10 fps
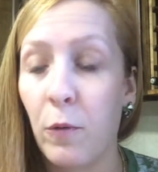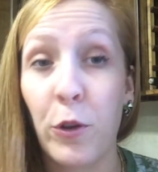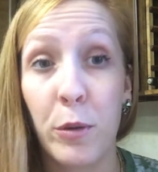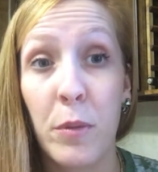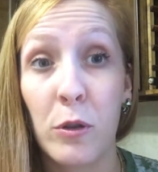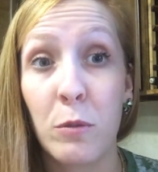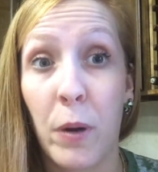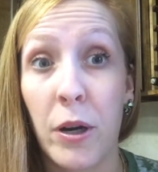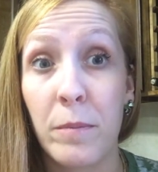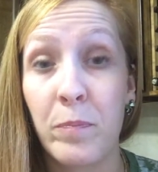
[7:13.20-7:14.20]
For the most
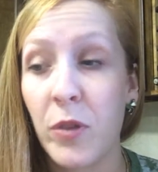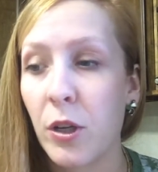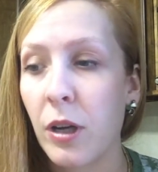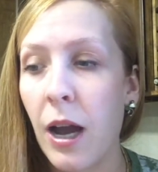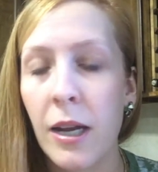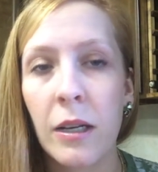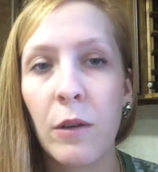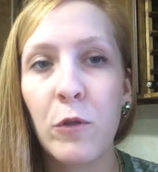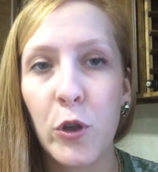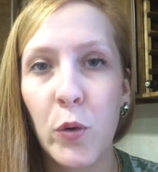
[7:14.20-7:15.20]
part, they're kind
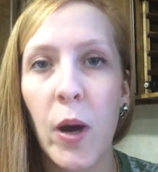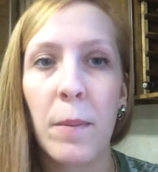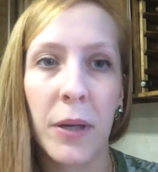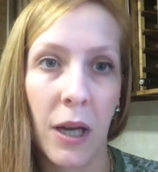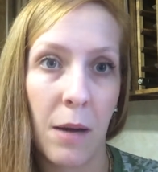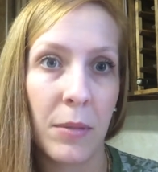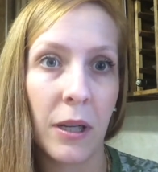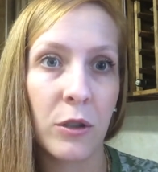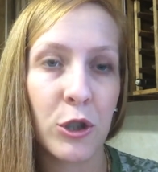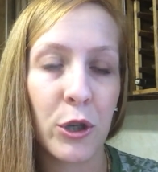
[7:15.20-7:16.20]
of new, up and
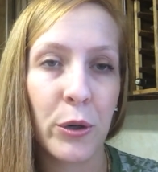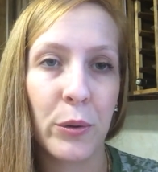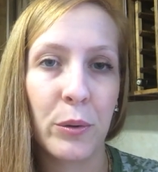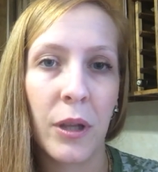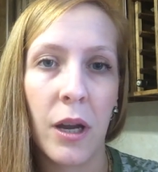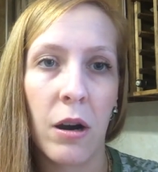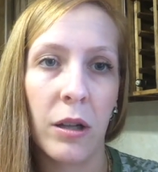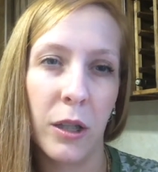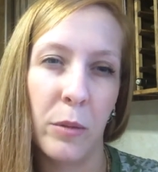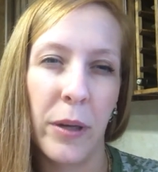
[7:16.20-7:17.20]
coming, so they are
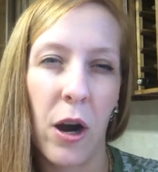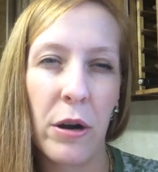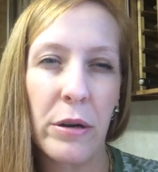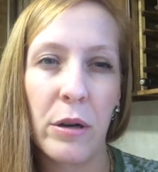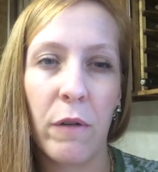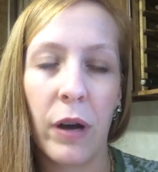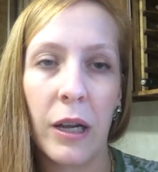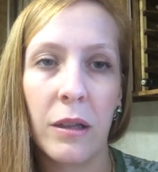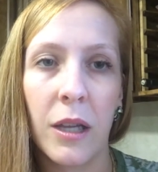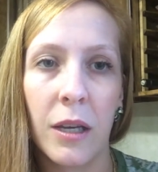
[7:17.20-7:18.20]
a little bit harder to
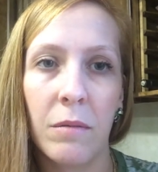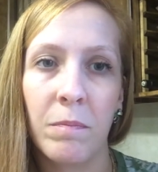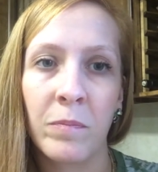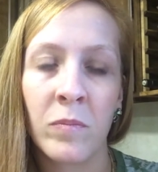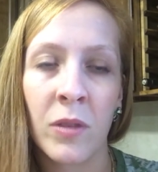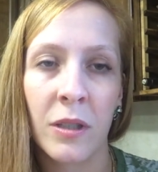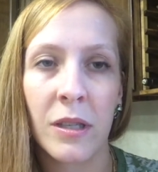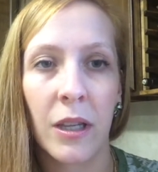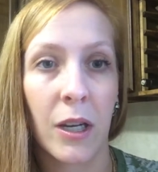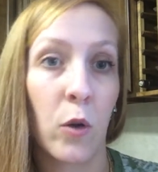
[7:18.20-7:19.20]
find than,
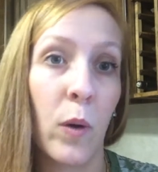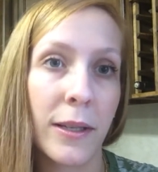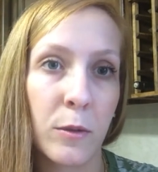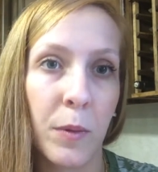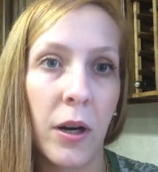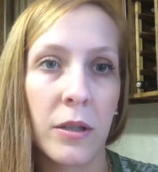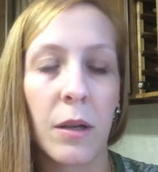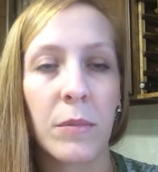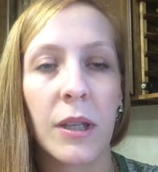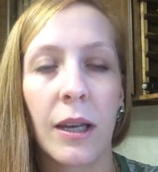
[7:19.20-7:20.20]
say, like a Quest bar or
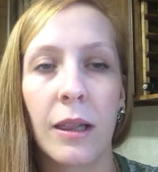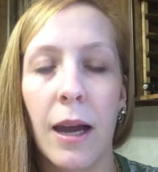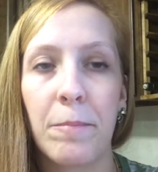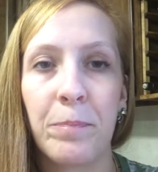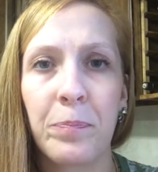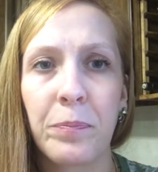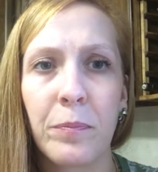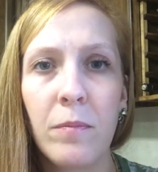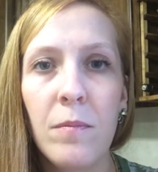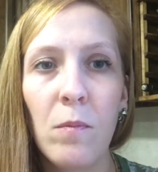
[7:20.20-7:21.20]
something like that.
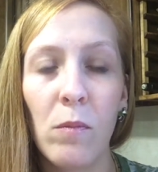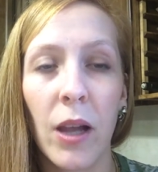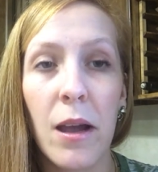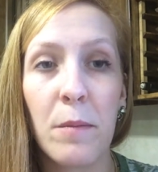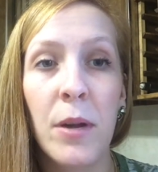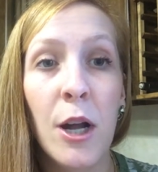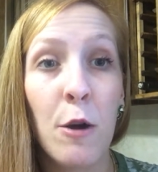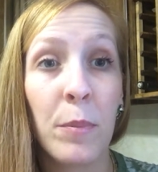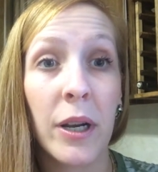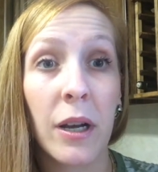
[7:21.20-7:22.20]

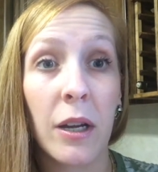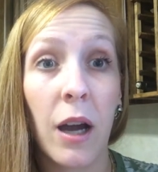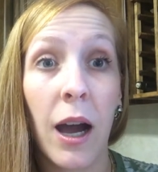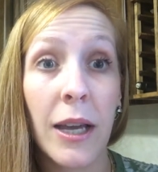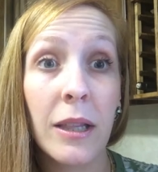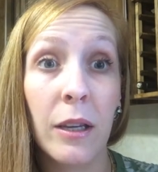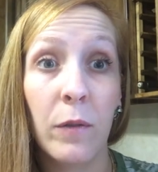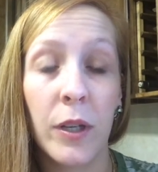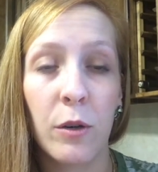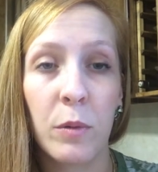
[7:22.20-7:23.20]
But I
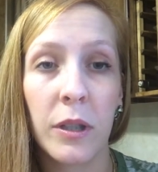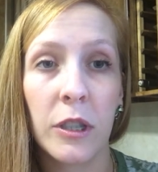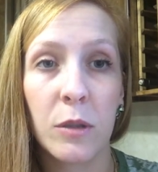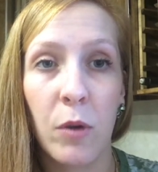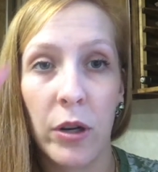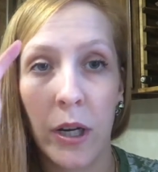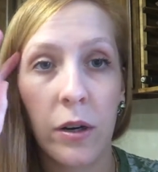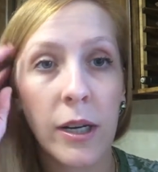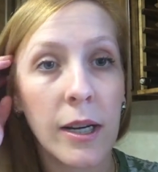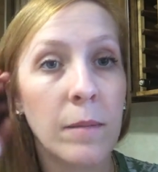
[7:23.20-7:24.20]
live in a really small
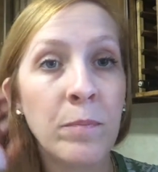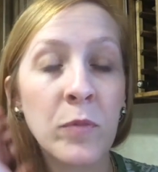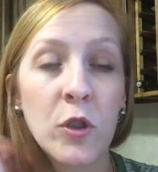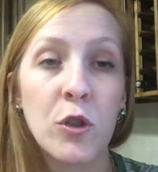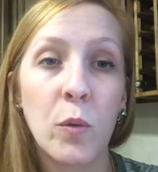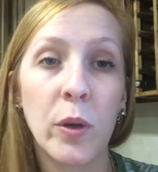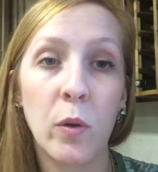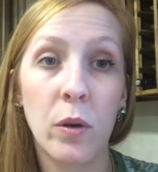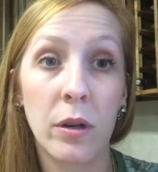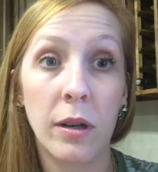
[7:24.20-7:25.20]
area, so we
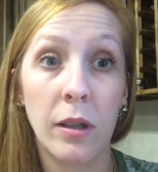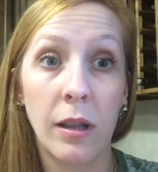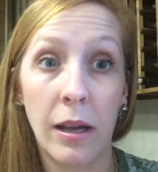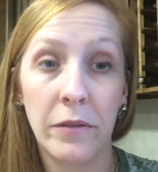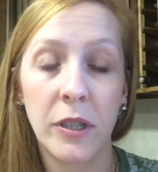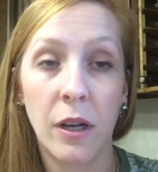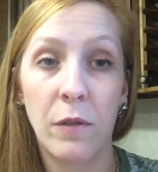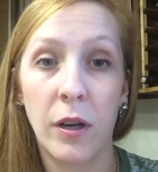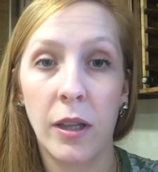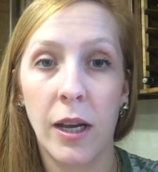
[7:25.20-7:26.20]
order a lot of
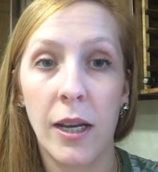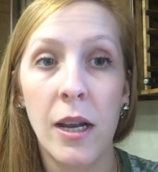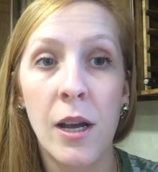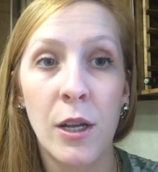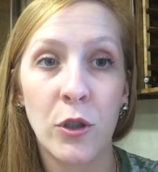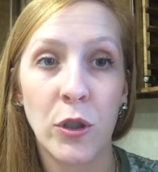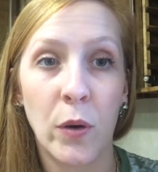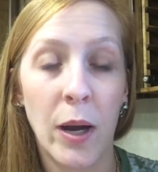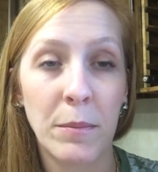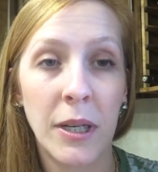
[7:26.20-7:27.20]
stuff online.
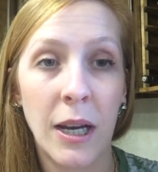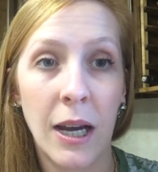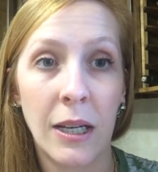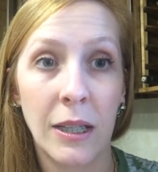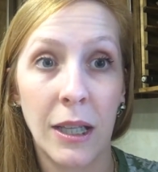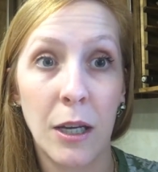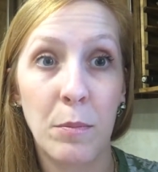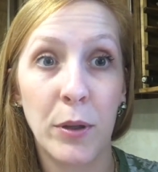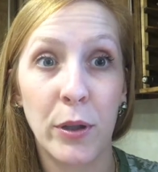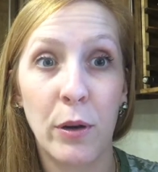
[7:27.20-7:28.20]
So I'm going to add a
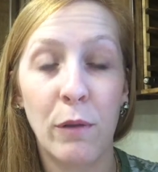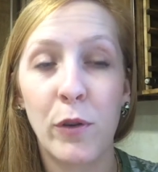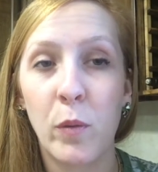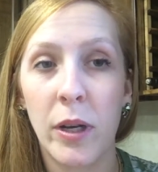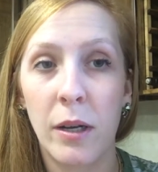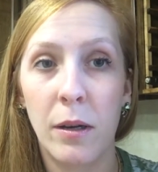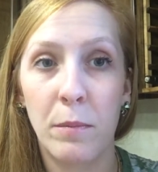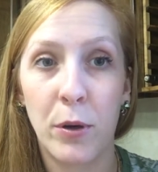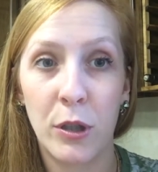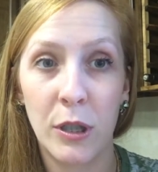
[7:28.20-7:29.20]
link below if you want
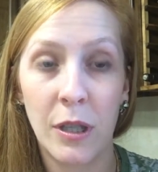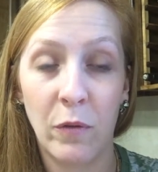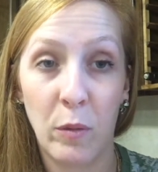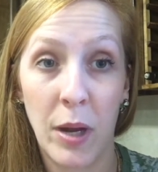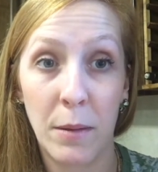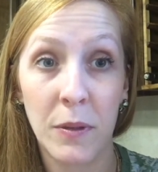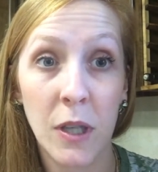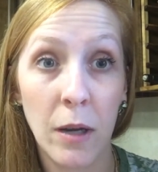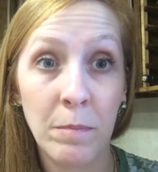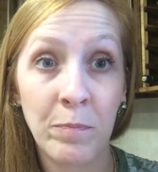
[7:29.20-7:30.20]
to purchase them from
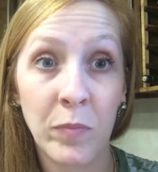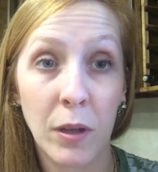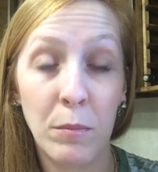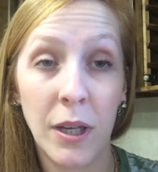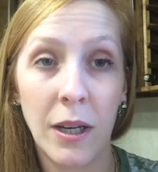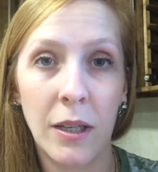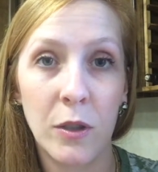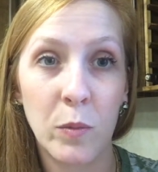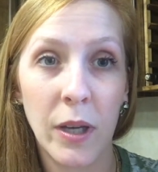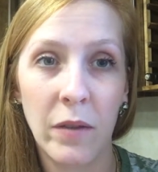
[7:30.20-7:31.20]
Amazon,
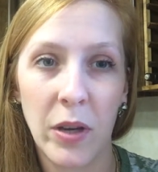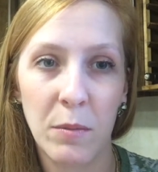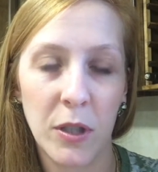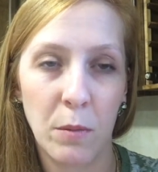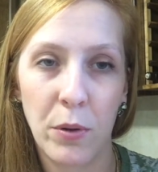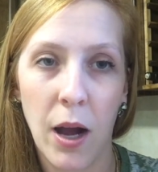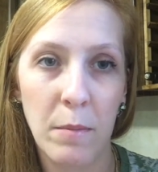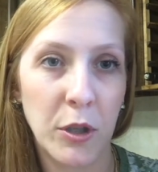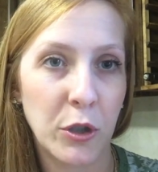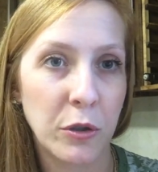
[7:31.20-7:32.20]
because we have Amazon
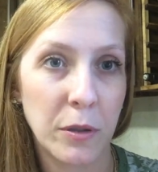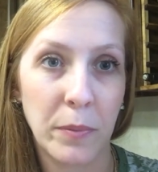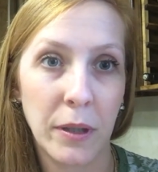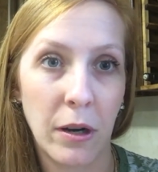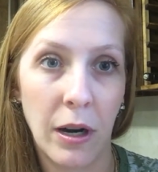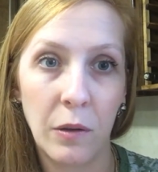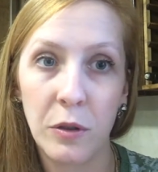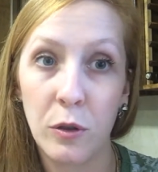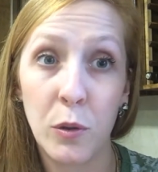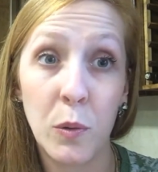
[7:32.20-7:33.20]
Prime. It shows up at our
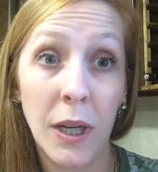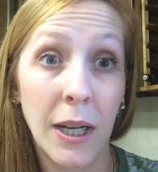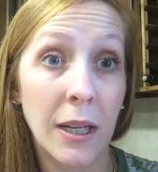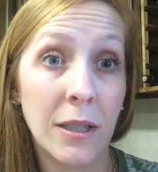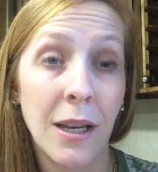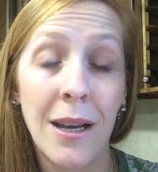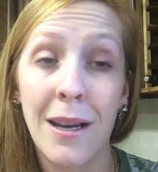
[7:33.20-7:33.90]
house in 2 days.